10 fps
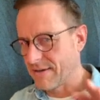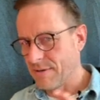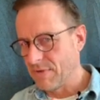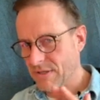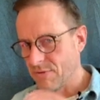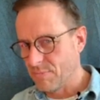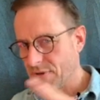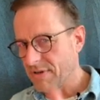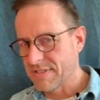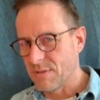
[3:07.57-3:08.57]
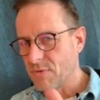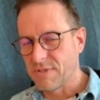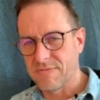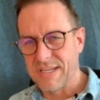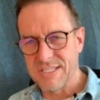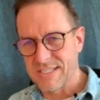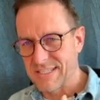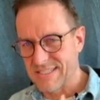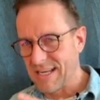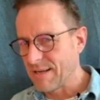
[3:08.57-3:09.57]
I mean, your personal motivation
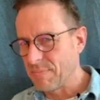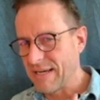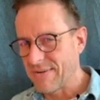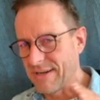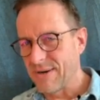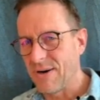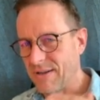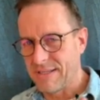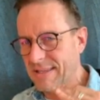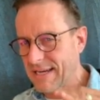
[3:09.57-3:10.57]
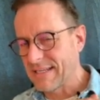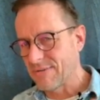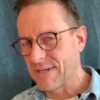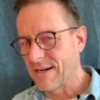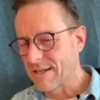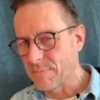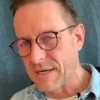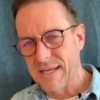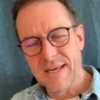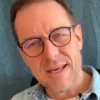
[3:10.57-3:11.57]
does not matter at all in that regard.
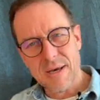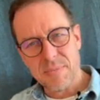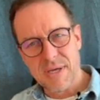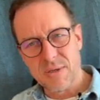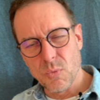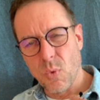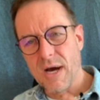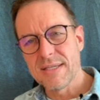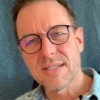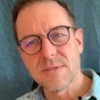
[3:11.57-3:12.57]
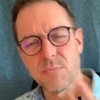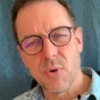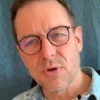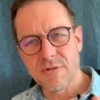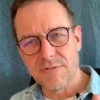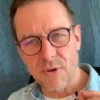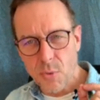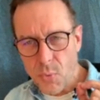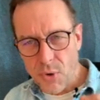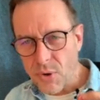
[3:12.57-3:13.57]
But why is it important for the
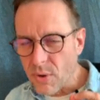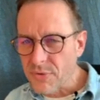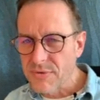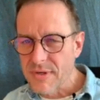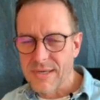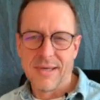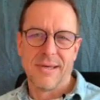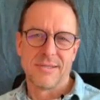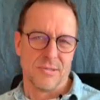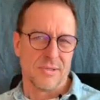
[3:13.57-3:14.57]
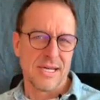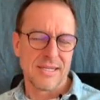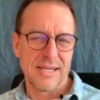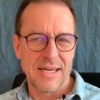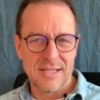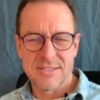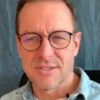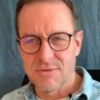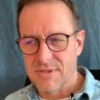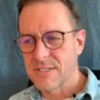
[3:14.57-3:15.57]
world to get an answer
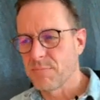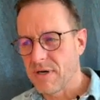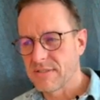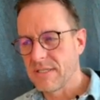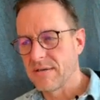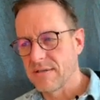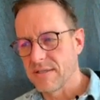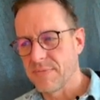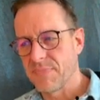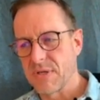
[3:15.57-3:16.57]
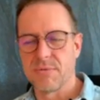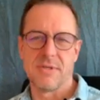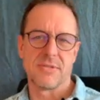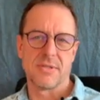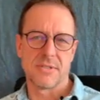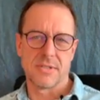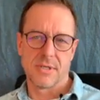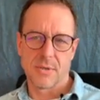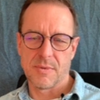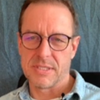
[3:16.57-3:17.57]
to this particular research
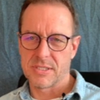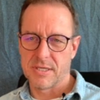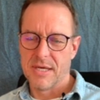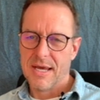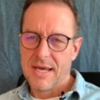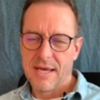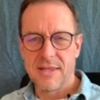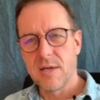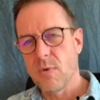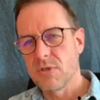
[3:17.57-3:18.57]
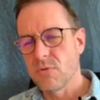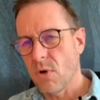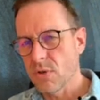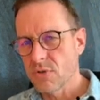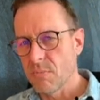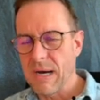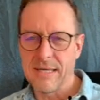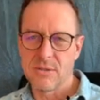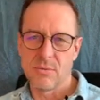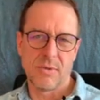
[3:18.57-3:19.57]
question? And then what you also
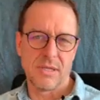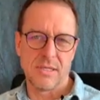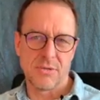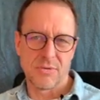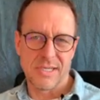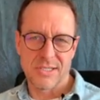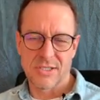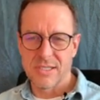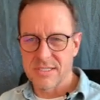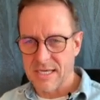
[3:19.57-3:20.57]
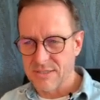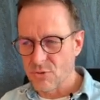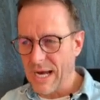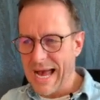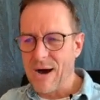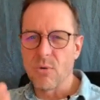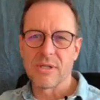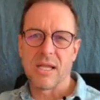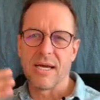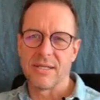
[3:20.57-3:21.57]
might do in the introduction is that you
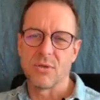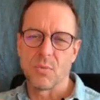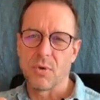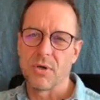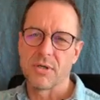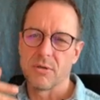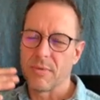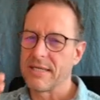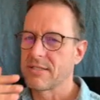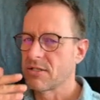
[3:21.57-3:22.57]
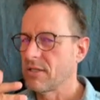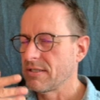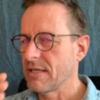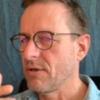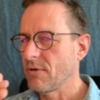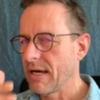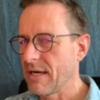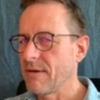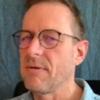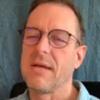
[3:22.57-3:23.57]
outline your work. You might say,
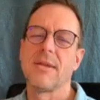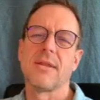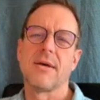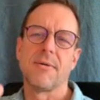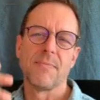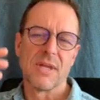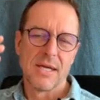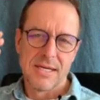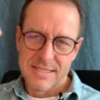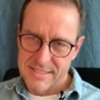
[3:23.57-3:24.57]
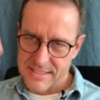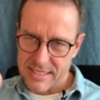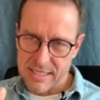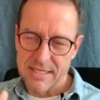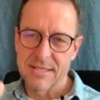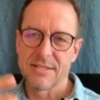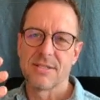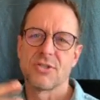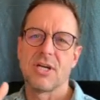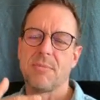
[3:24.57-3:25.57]
okay, in the second
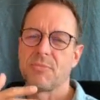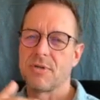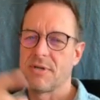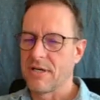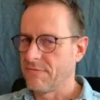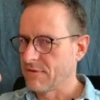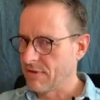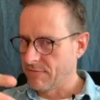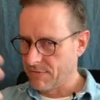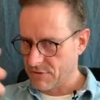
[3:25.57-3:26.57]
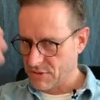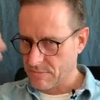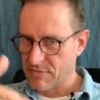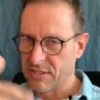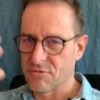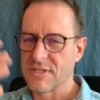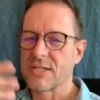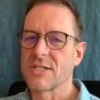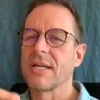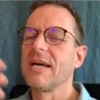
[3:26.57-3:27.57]
chapter, after the first chapter
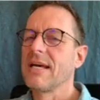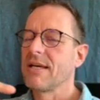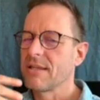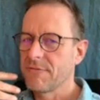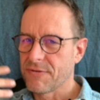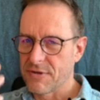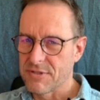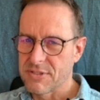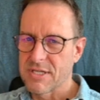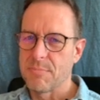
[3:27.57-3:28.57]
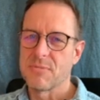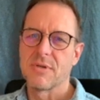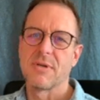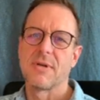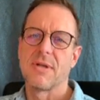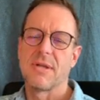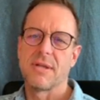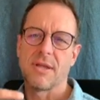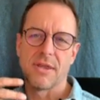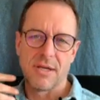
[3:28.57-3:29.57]
introduction, in the first chapter,
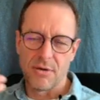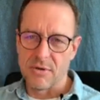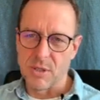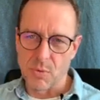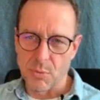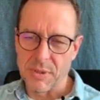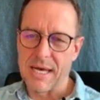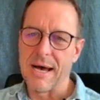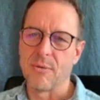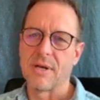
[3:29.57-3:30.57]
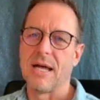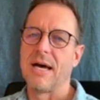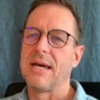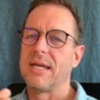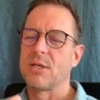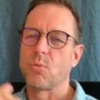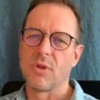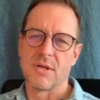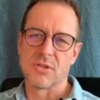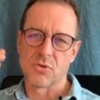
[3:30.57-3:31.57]
the theory will be outlined
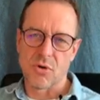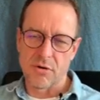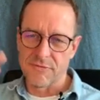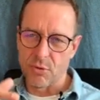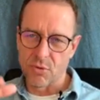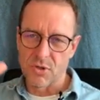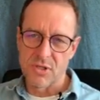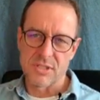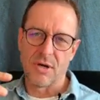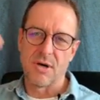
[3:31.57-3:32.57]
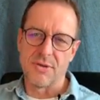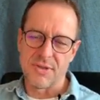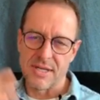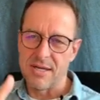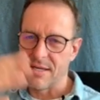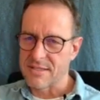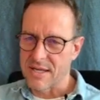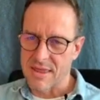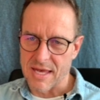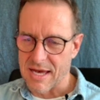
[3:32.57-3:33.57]
with a strong focus on this
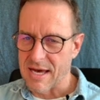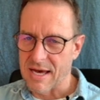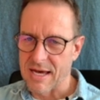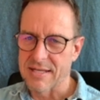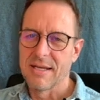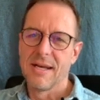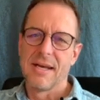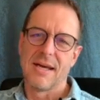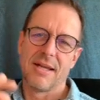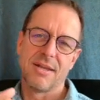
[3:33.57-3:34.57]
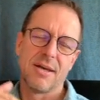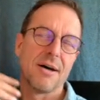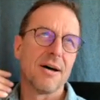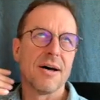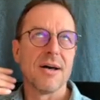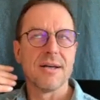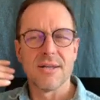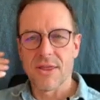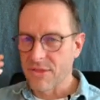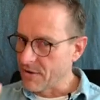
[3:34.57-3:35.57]
and that. In
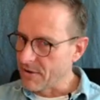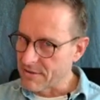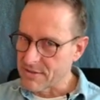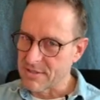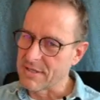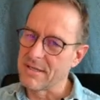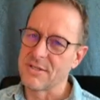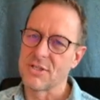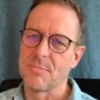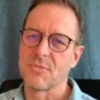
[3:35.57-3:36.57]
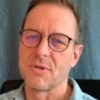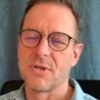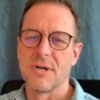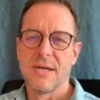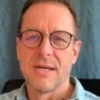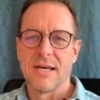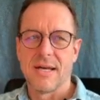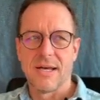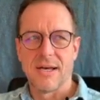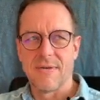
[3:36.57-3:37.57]
the third chapter,
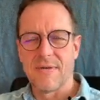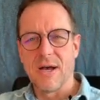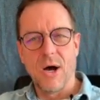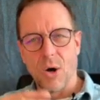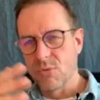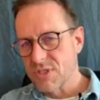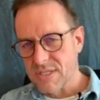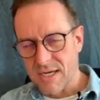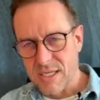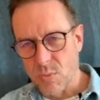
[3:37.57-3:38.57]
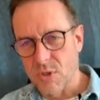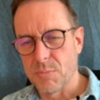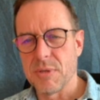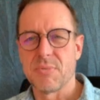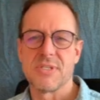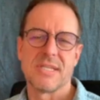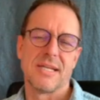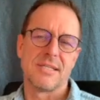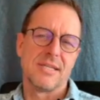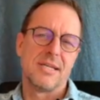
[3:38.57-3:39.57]
our own study will be
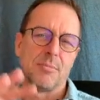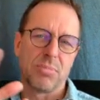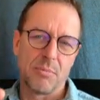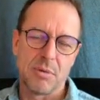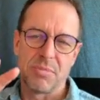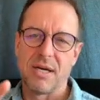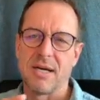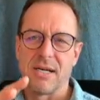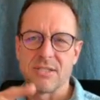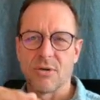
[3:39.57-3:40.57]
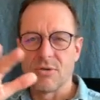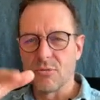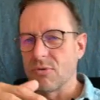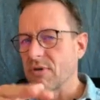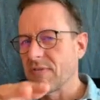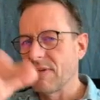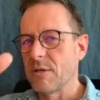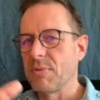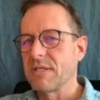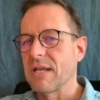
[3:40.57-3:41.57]
presented, blah, blah, blah. So you give a
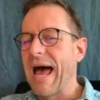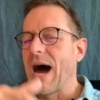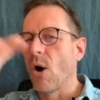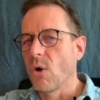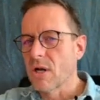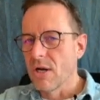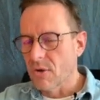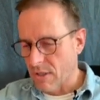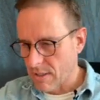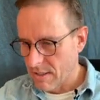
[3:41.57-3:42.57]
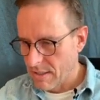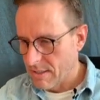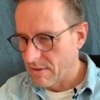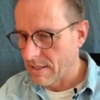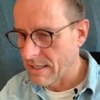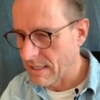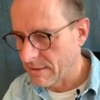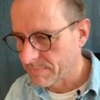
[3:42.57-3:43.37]
little bit an outlook, right?